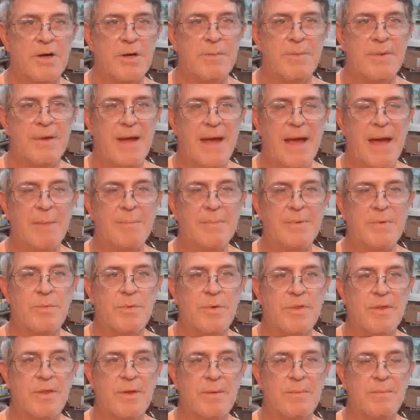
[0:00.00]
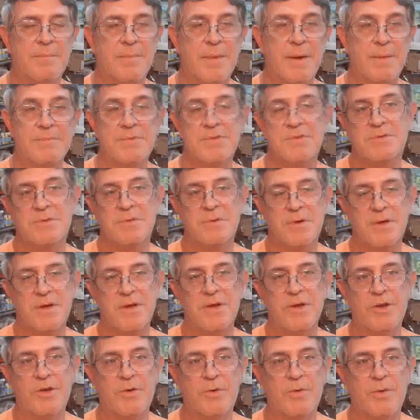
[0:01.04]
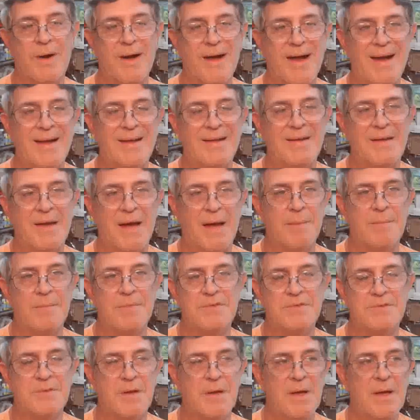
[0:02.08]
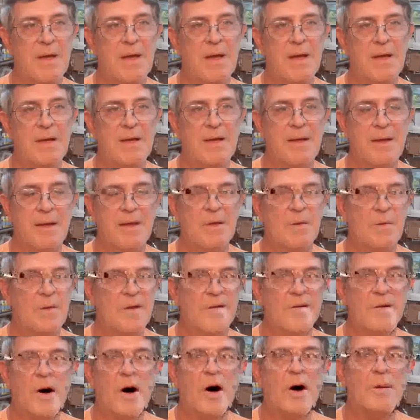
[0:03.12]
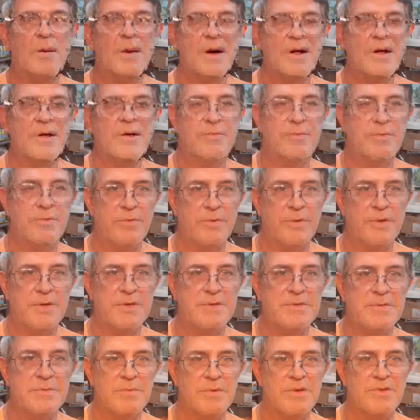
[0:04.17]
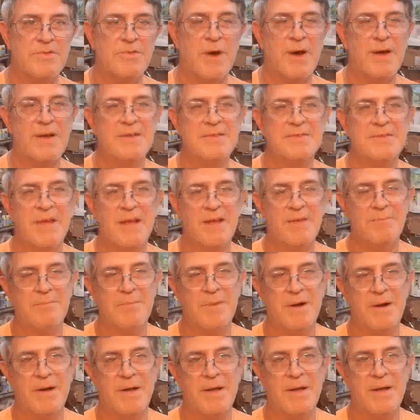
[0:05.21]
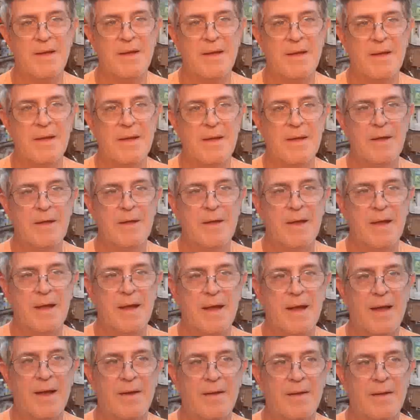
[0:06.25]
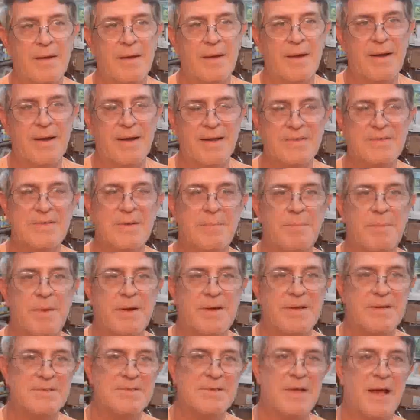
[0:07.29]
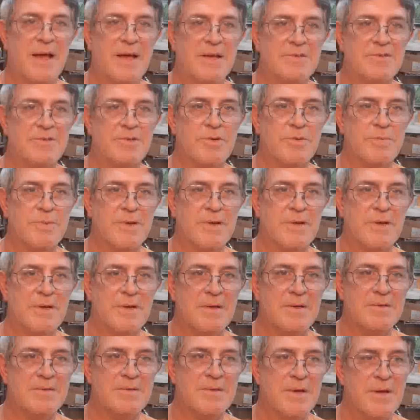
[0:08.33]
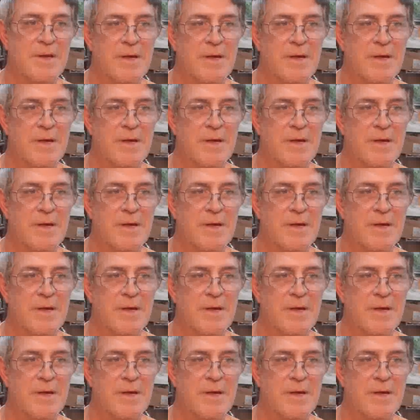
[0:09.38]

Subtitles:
to be happy with them. I'm just letting you know ahead of time. We've all been through this. We try to save money and it ends up a disaster because